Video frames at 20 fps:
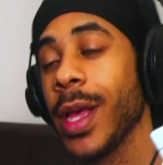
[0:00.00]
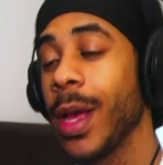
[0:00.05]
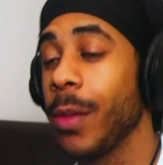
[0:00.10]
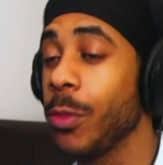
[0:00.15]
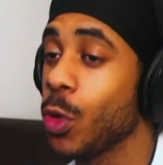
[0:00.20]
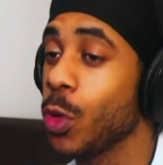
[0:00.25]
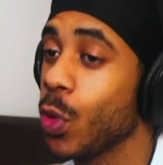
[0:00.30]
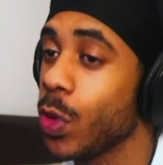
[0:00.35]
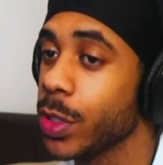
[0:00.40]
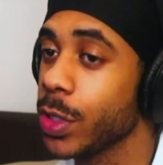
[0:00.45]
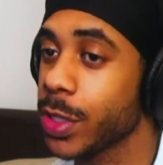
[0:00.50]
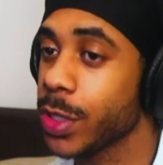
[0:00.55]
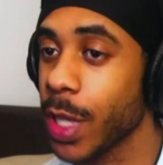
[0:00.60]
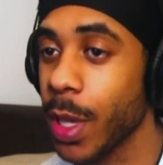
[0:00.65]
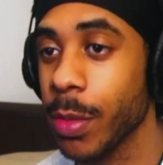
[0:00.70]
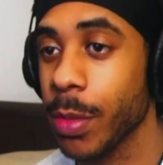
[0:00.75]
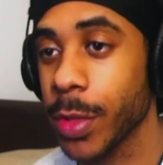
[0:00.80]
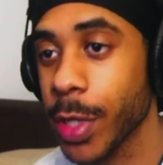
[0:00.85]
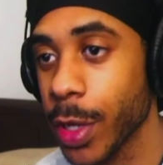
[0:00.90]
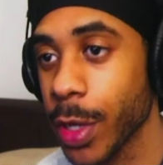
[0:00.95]
Doing
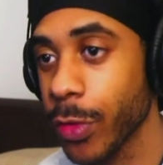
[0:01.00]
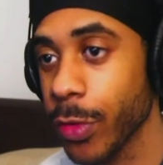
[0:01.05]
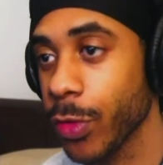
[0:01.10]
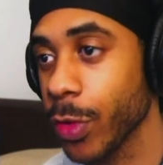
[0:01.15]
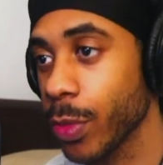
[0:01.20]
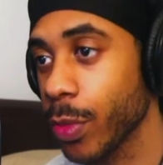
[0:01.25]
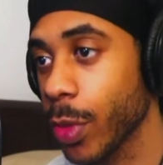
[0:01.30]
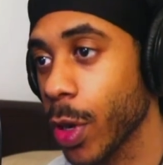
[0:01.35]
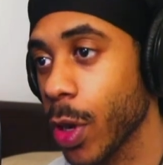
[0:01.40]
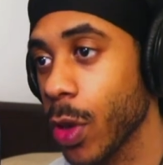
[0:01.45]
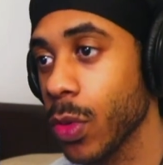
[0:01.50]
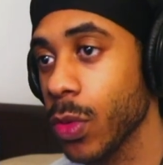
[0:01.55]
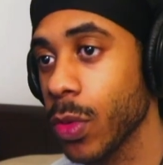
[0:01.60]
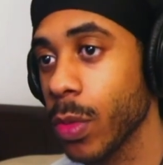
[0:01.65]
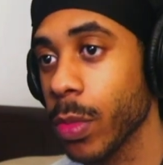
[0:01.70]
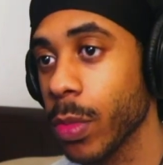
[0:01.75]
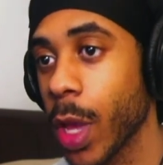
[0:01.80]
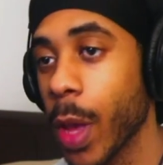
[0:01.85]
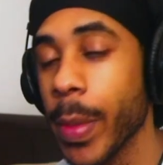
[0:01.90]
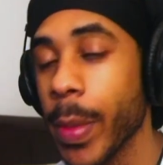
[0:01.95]
something different, bro.
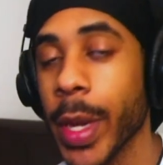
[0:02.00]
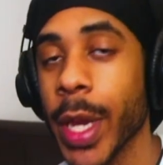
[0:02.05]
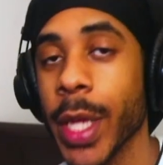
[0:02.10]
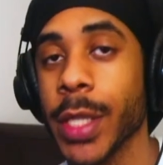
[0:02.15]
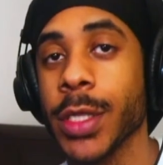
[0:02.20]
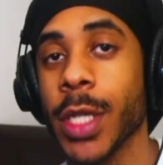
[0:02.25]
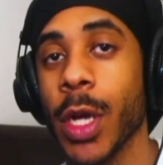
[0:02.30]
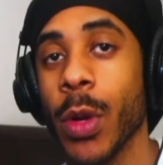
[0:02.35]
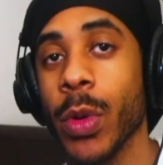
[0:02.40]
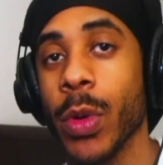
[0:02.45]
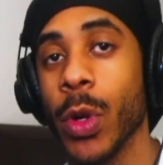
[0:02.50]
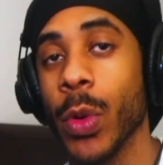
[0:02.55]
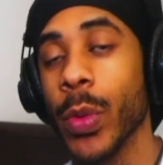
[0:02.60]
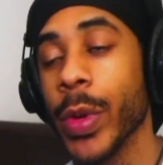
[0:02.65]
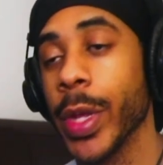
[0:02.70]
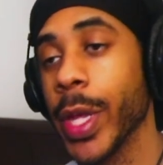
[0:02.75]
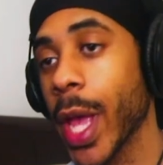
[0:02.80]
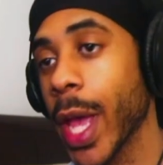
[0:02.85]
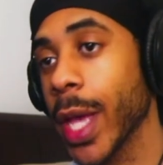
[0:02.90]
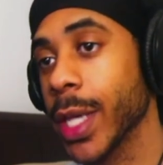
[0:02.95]
Coming at y'all with a
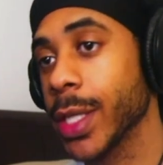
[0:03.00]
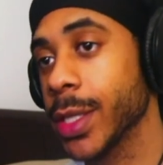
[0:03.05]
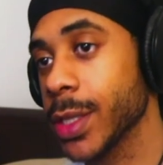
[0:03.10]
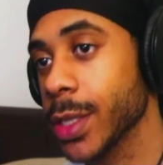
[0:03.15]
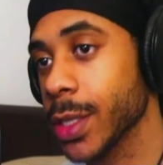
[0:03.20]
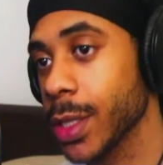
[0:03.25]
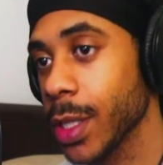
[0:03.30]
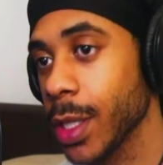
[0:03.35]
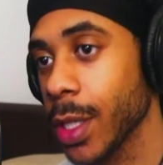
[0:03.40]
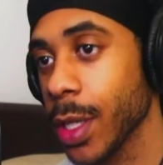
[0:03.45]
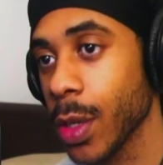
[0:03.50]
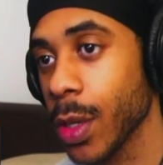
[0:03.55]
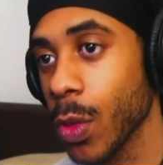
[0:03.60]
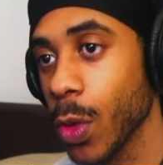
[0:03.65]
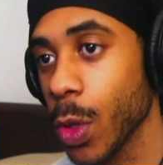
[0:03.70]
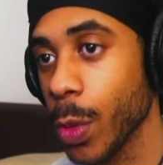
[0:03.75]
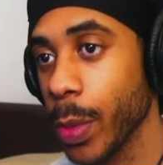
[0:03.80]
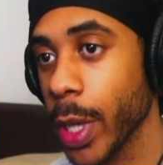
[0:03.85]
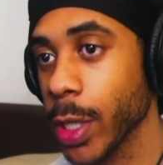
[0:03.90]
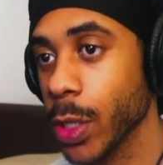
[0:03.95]
reaction.
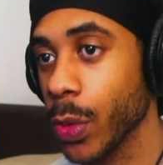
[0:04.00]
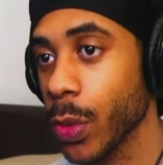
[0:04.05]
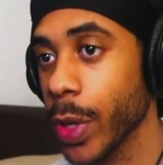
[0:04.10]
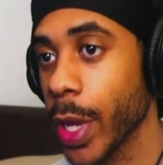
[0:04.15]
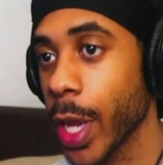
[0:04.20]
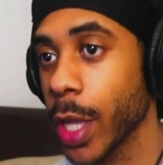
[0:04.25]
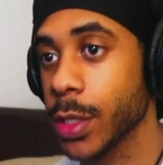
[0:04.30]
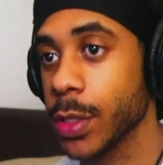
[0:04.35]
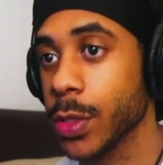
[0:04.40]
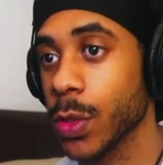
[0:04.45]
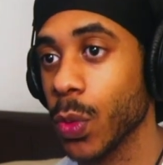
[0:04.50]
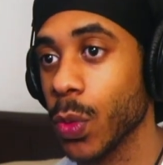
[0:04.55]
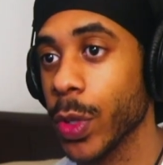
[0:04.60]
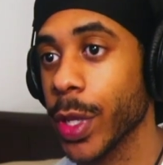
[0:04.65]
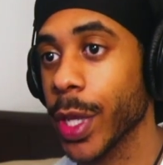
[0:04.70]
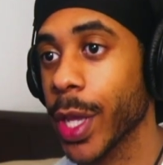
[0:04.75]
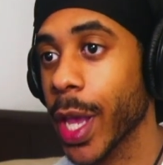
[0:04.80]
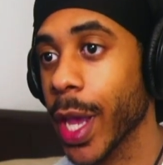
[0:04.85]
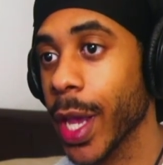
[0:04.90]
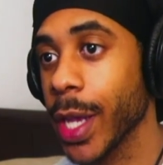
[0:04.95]
We about to react to when
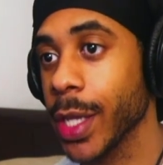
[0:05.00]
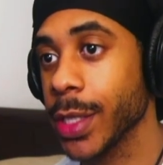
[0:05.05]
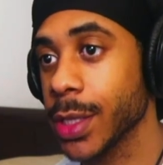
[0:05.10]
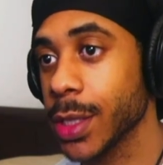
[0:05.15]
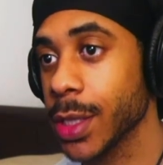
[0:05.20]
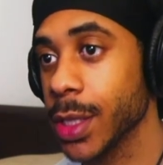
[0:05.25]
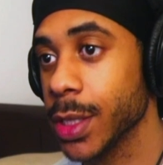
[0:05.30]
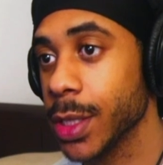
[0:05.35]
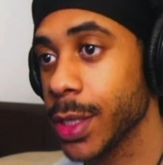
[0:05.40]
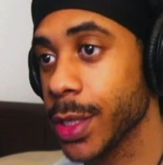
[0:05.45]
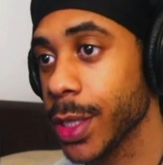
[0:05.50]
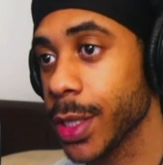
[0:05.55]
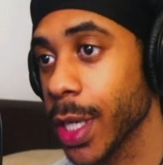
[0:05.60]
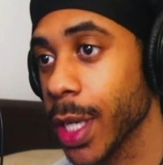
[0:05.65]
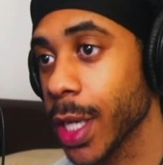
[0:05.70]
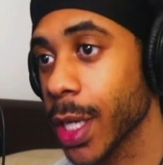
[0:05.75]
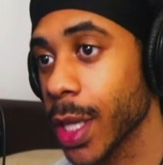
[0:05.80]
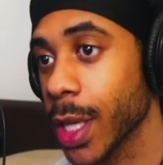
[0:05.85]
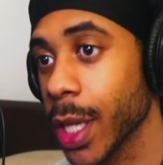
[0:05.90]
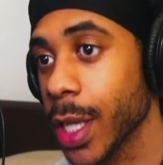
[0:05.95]
cash in the
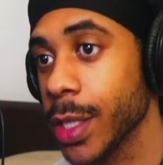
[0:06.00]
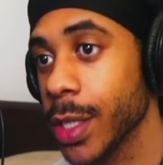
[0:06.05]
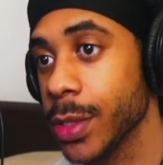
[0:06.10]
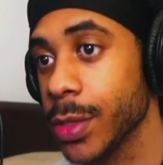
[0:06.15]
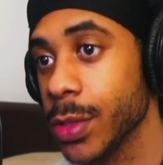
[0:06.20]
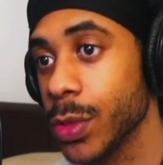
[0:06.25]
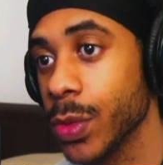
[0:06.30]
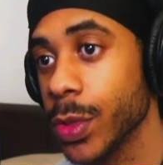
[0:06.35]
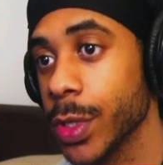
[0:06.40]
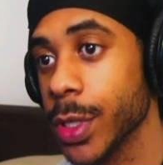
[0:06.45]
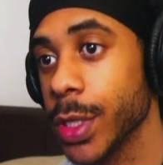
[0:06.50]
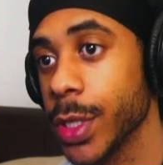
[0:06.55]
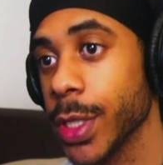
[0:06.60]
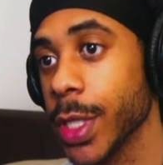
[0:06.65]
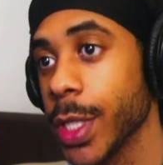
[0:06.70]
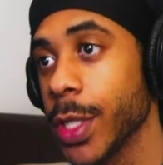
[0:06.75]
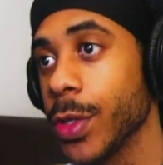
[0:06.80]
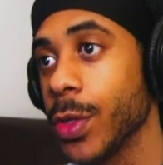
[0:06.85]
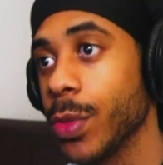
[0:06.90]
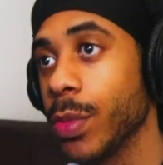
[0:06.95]
check lands you in
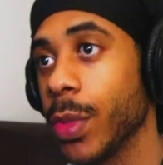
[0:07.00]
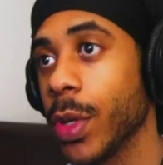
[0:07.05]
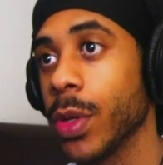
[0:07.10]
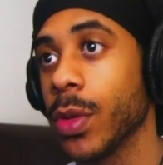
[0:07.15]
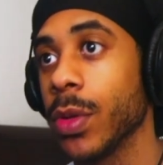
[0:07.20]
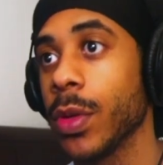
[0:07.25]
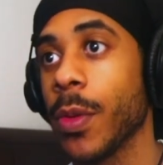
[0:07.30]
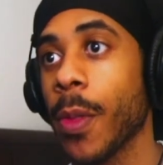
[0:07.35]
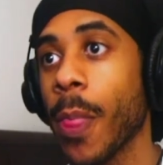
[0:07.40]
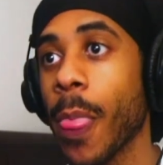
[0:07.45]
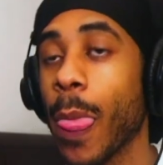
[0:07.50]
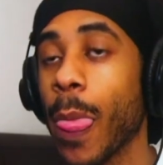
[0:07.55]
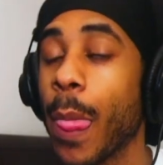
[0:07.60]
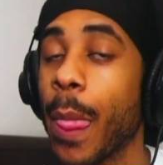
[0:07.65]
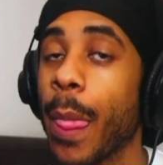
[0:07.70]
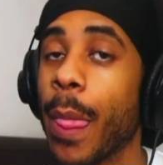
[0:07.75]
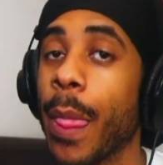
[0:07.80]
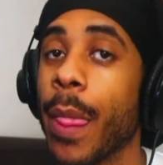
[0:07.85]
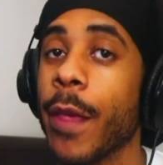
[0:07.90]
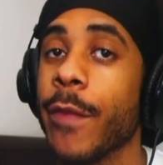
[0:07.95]
jail, bro.
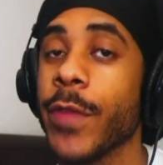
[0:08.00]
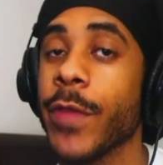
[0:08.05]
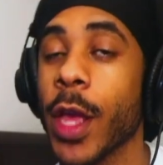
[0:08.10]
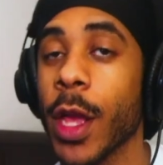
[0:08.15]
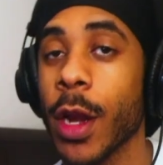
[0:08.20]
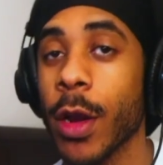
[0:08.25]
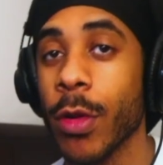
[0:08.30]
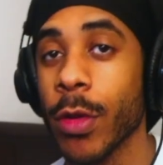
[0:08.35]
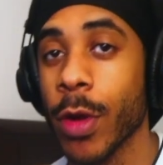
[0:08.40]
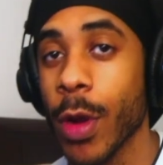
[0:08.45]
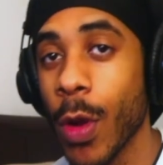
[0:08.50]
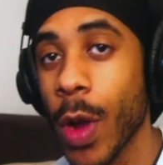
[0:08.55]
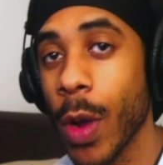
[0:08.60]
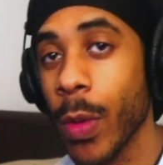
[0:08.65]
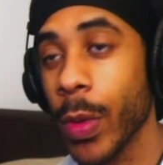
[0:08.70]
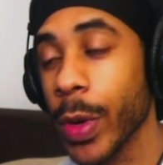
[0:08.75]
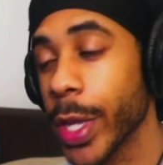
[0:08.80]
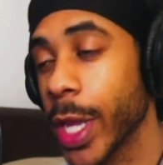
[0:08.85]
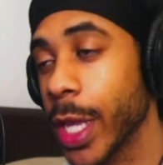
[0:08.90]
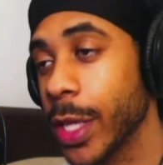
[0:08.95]
Y'all don't know I
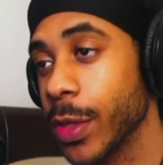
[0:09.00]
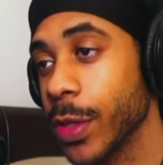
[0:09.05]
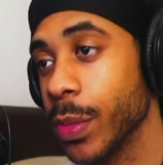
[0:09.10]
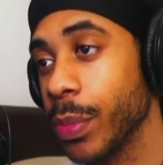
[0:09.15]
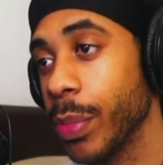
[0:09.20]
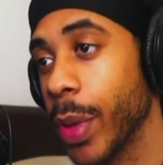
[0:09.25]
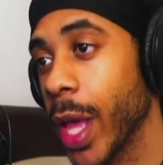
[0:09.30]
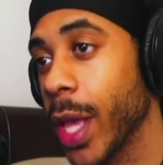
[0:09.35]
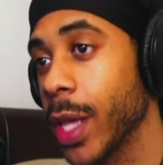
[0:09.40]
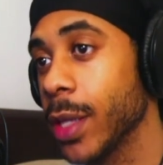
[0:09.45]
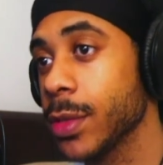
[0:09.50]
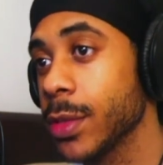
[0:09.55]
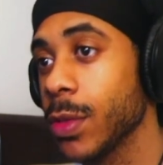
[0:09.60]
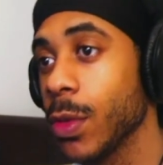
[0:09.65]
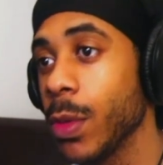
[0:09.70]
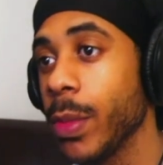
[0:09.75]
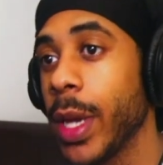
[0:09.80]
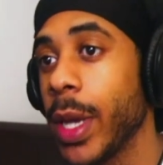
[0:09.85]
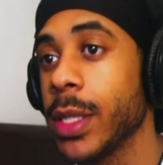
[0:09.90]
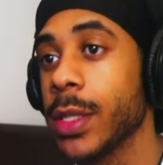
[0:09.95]
work at the bank, so we
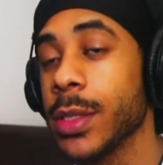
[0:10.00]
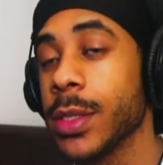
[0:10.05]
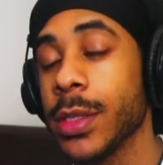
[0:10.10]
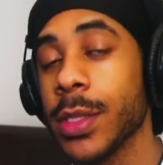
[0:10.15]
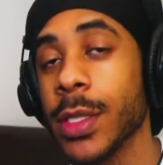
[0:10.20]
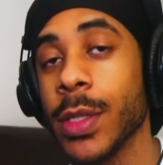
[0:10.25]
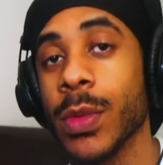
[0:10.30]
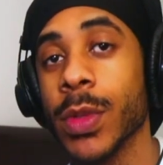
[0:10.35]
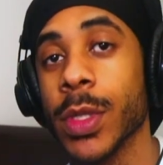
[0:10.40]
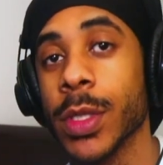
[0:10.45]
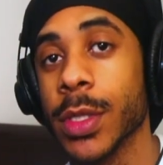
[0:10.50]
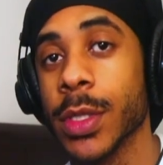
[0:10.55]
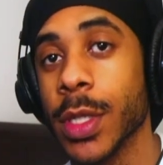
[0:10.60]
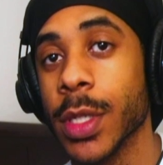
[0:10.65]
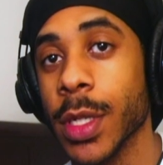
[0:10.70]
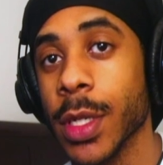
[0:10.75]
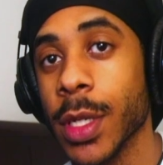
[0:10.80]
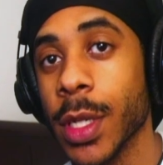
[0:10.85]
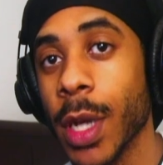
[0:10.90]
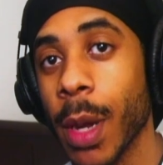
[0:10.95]
about to see what's
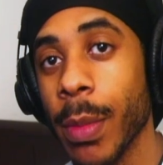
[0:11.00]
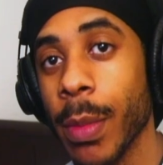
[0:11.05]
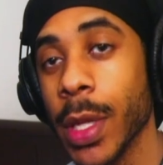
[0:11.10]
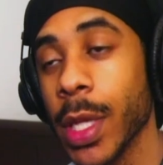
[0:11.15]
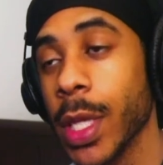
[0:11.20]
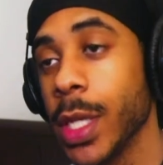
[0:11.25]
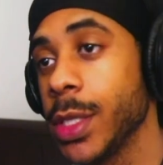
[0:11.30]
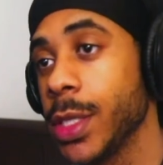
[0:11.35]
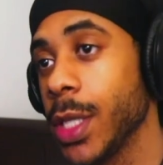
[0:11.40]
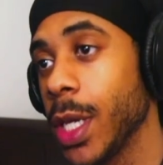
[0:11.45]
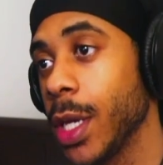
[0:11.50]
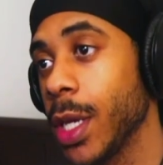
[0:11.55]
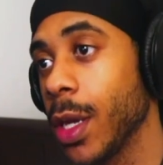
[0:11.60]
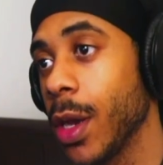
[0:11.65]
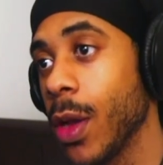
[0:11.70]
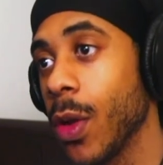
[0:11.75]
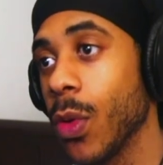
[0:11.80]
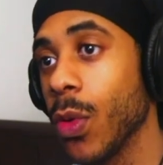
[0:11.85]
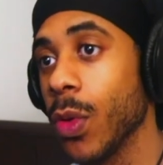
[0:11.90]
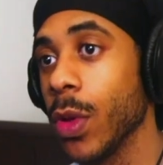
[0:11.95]
good. I'm gonna let y'all
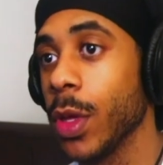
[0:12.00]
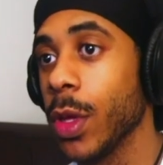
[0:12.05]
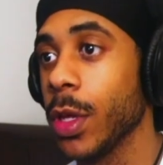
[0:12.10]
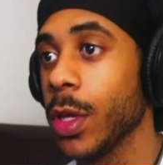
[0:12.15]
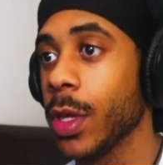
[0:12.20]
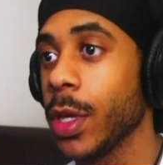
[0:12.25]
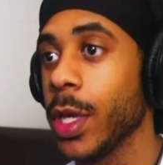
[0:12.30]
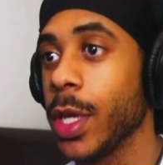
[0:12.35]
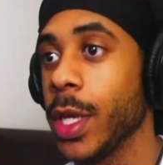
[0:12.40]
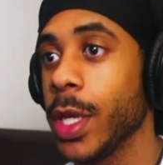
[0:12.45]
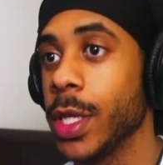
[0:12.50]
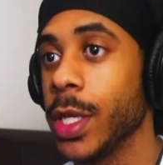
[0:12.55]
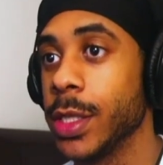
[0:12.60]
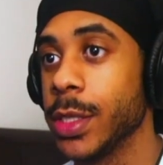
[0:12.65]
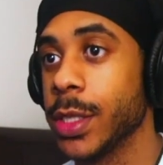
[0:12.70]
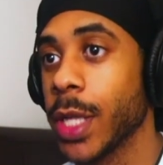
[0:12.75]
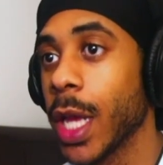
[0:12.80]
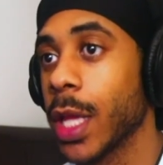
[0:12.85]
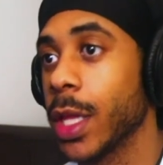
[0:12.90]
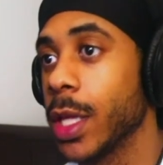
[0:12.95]
know
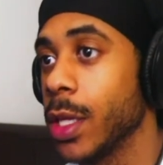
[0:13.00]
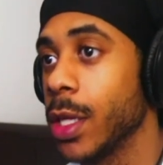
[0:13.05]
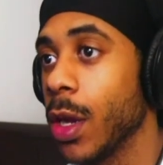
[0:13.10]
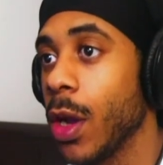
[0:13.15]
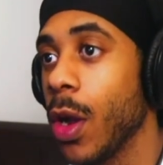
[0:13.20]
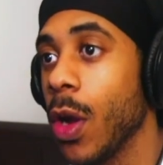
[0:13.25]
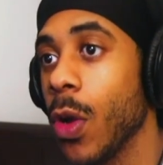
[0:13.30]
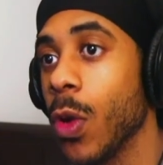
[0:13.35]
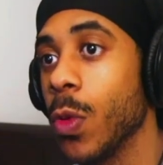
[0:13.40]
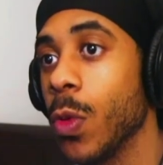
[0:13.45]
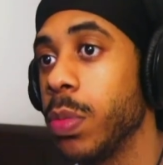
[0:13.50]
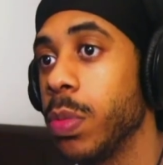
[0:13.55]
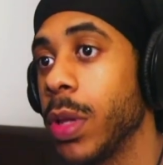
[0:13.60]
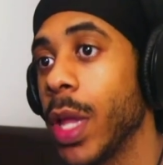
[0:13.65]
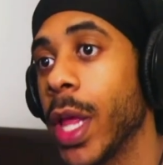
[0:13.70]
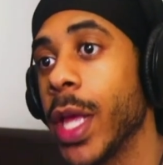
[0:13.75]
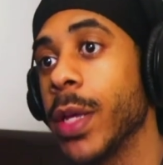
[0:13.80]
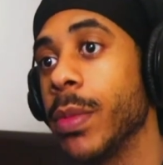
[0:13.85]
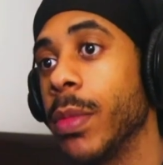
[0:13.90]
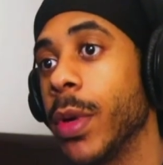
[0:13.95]
exactly the whole
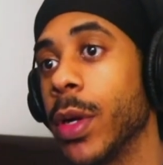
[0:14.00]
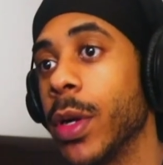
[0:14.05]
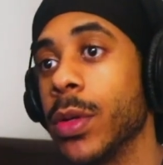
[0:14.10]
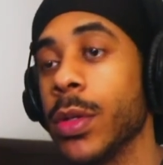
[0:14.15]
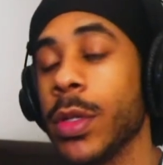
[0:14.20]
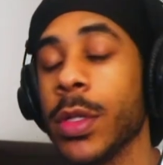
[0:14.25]
play, bro.